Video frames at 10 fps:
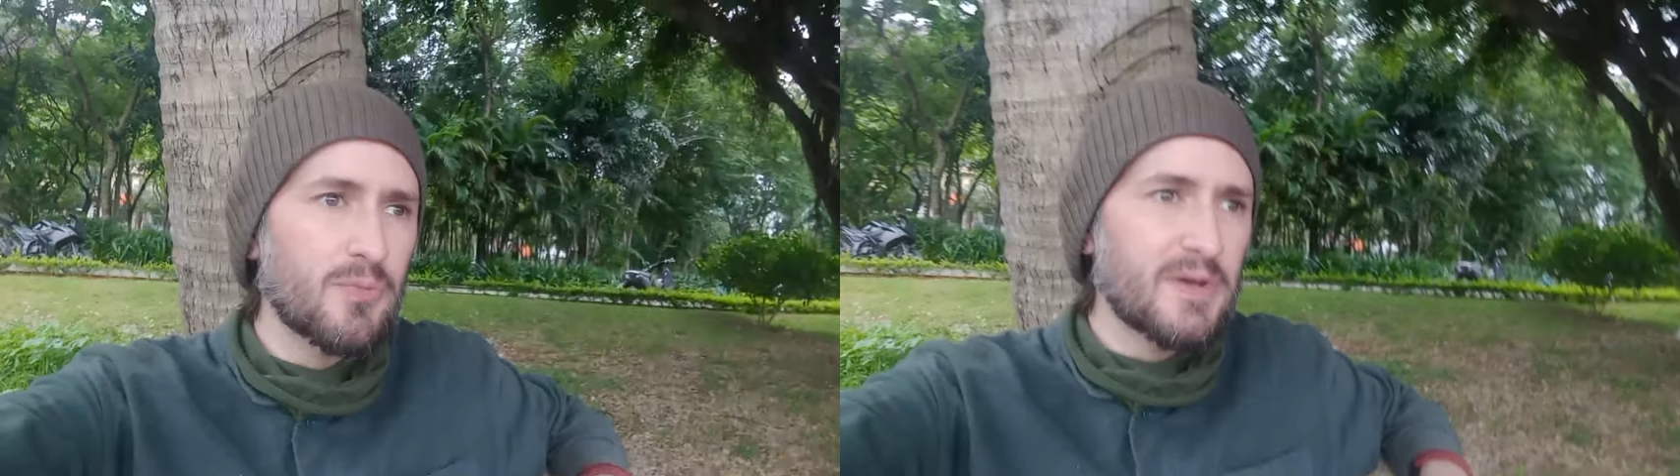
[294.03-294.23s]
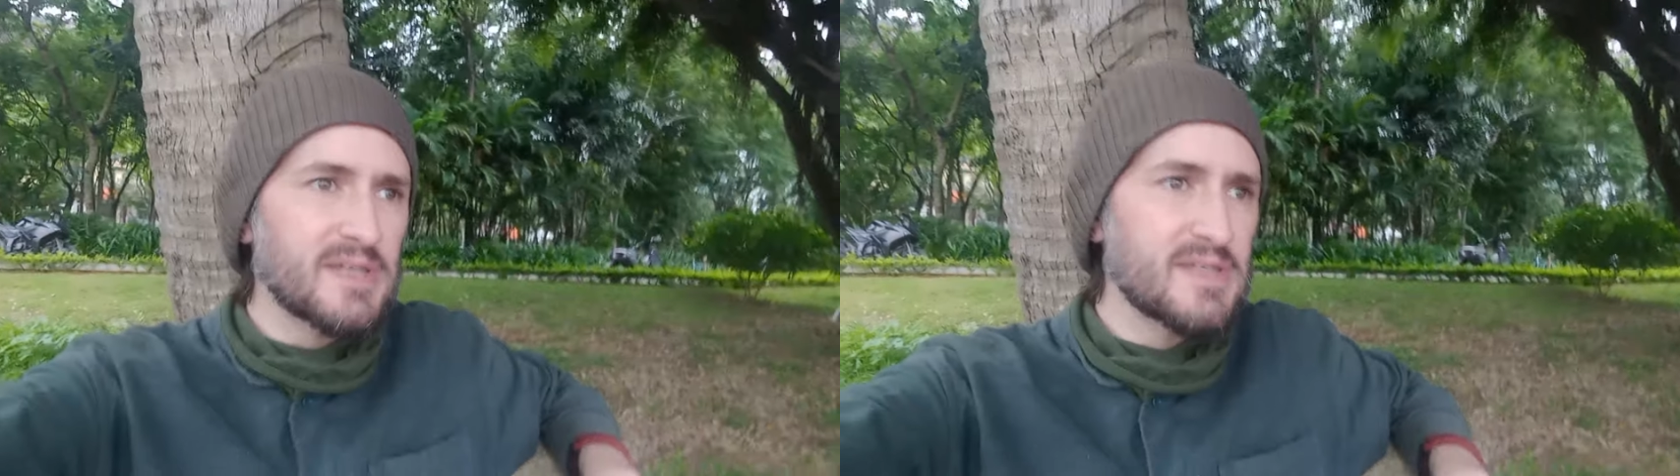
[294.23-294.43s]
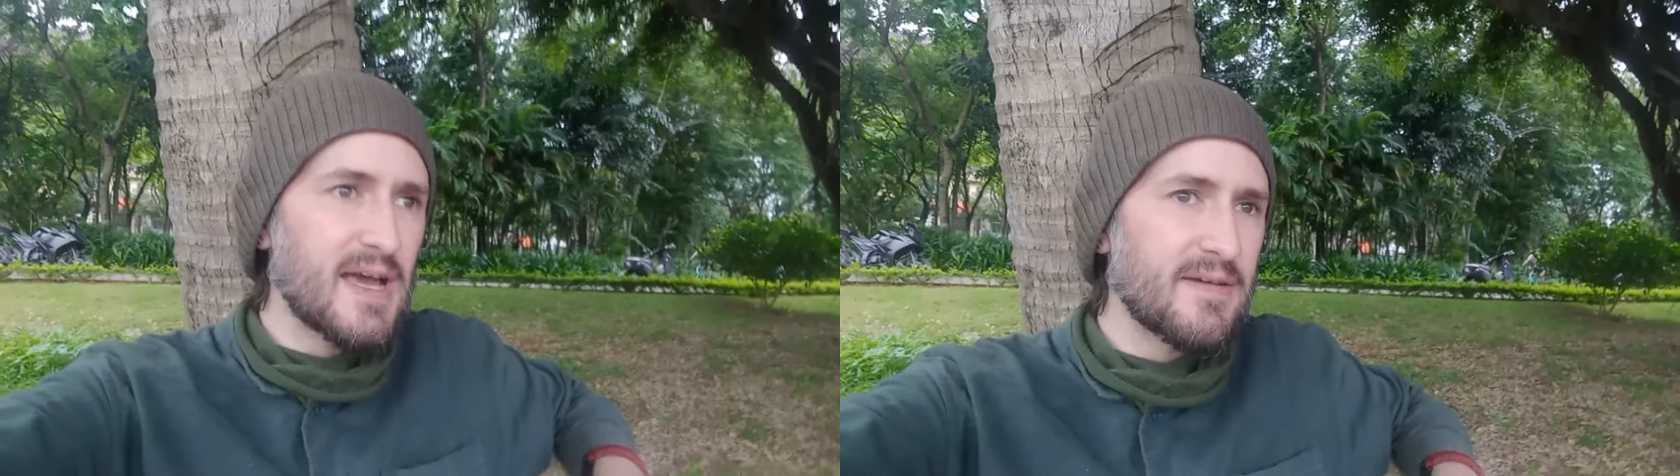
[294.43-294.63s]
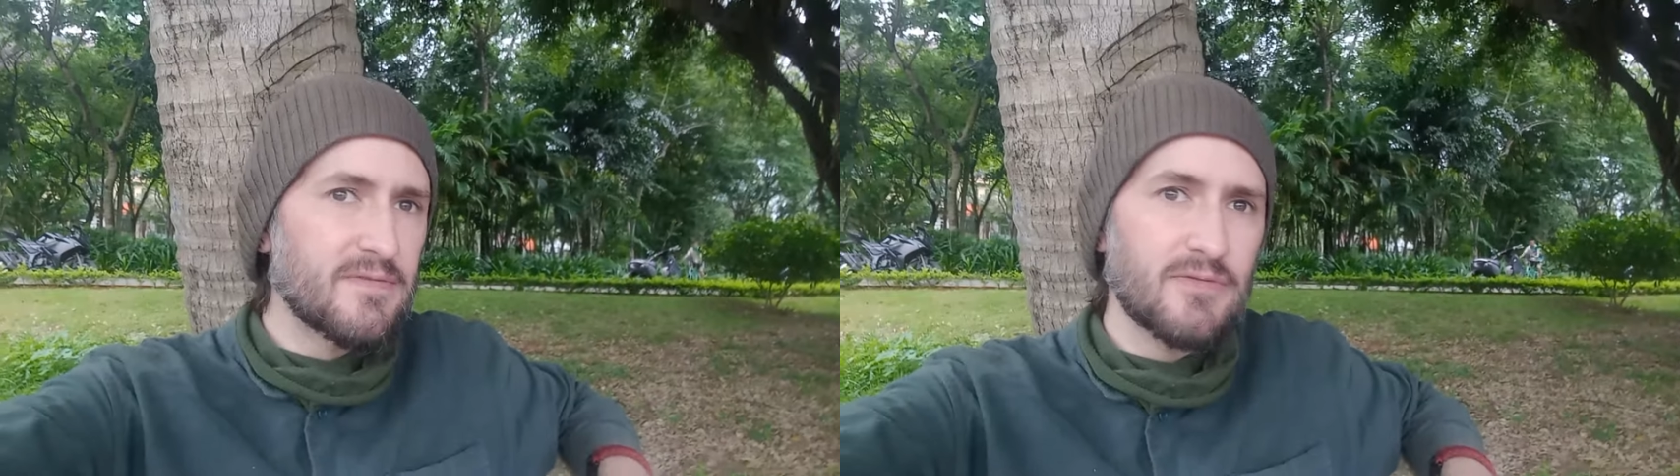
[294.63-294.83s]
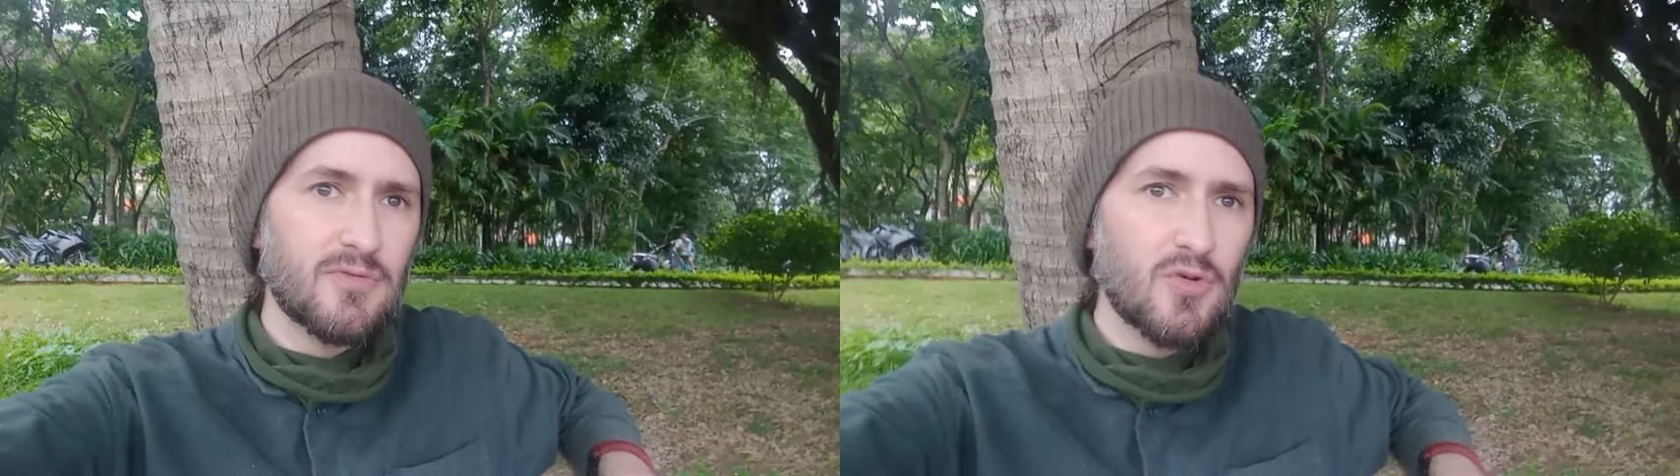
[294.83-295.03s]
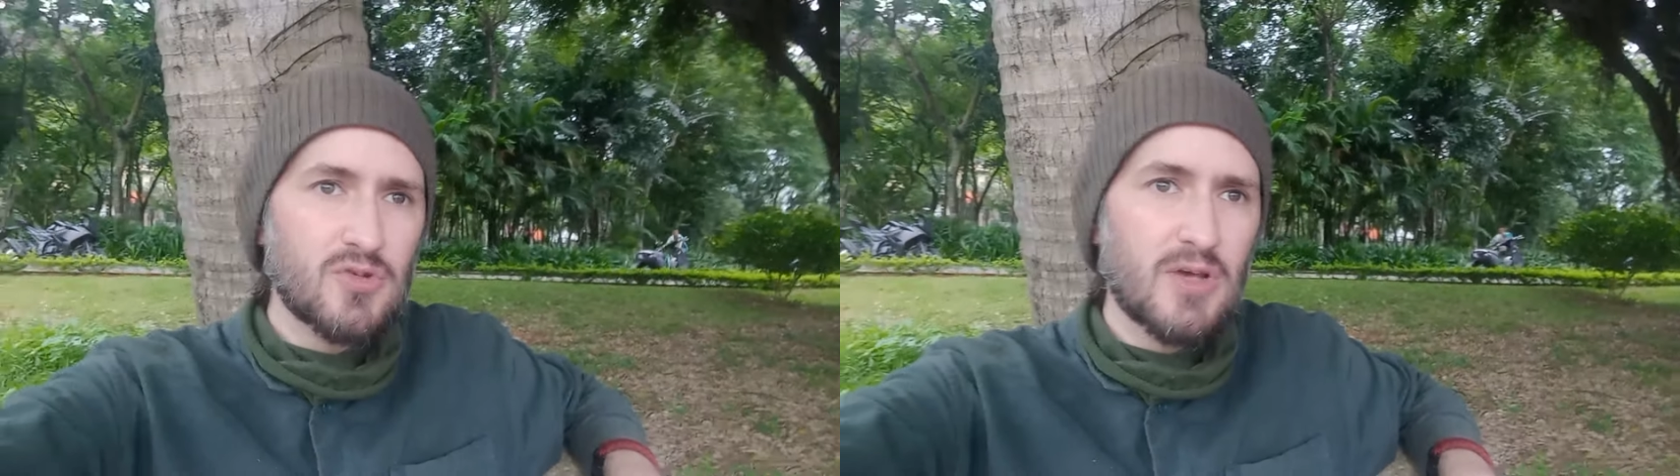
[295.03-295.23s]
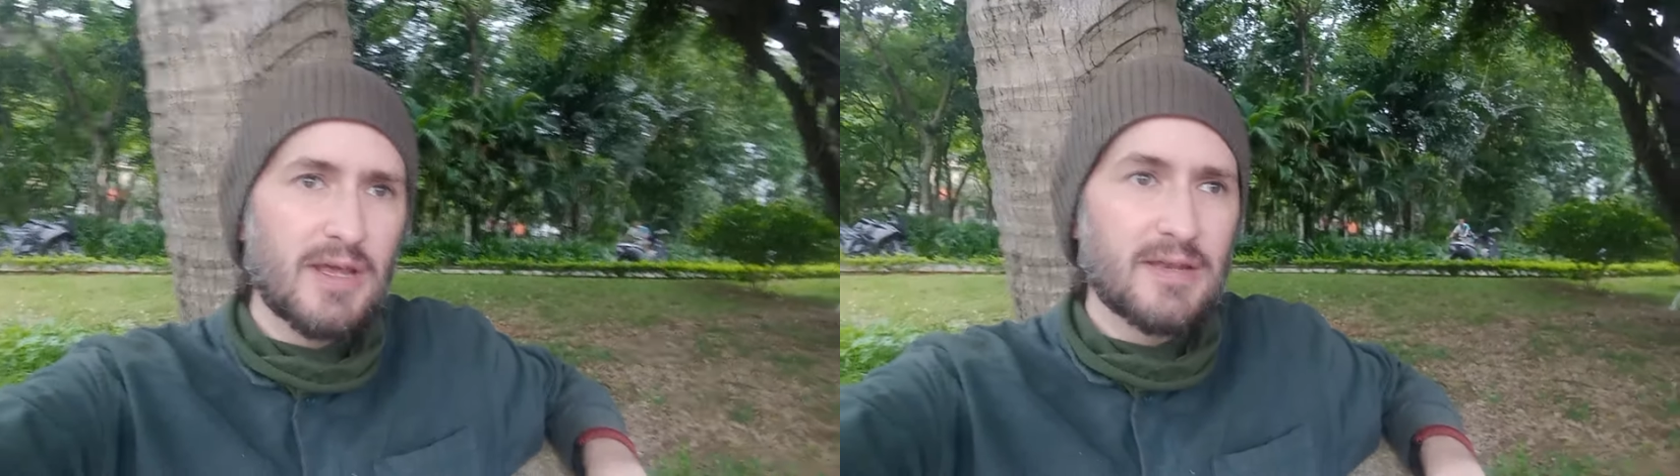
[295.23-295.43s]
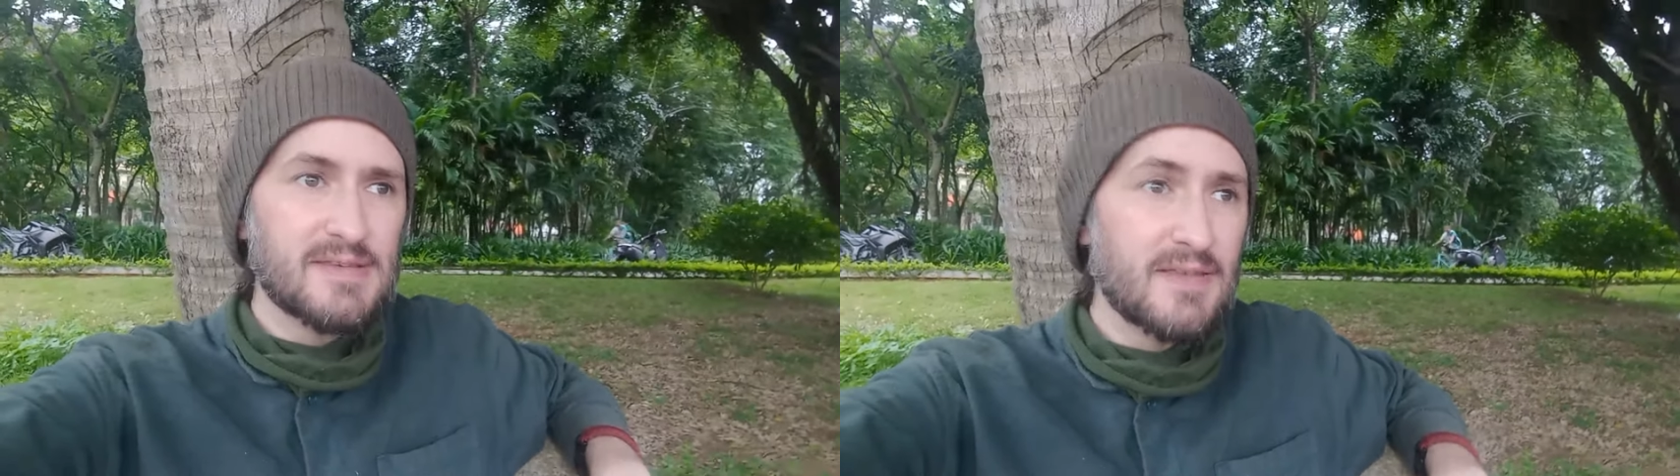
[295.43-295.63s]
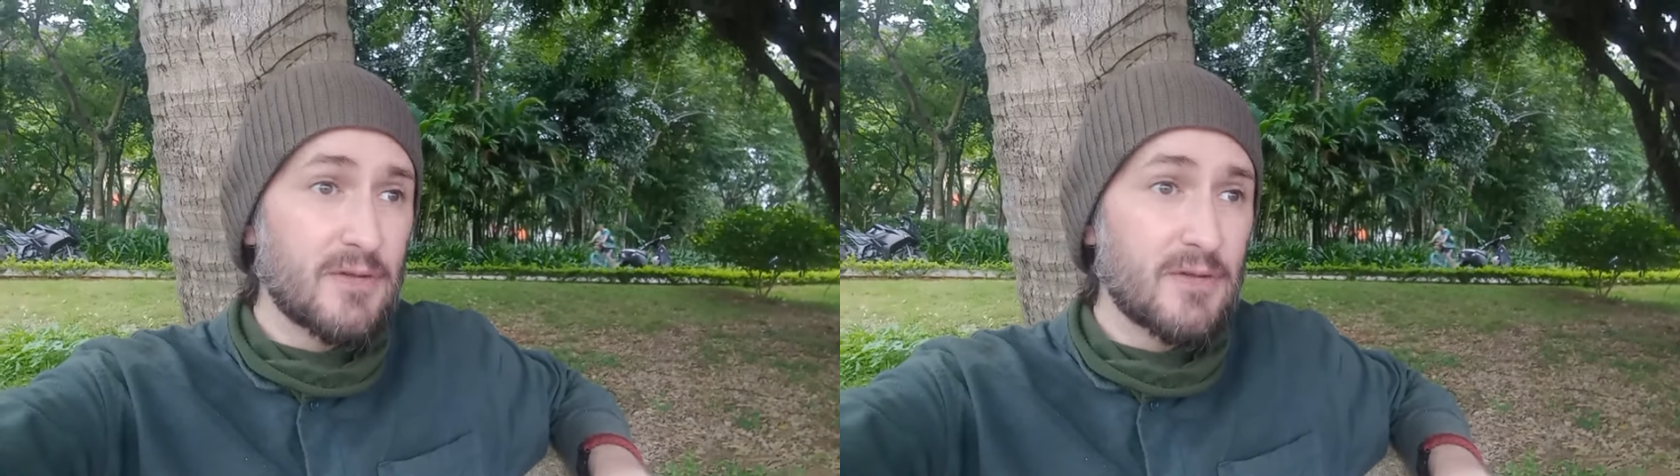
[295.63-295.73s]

because I have looked and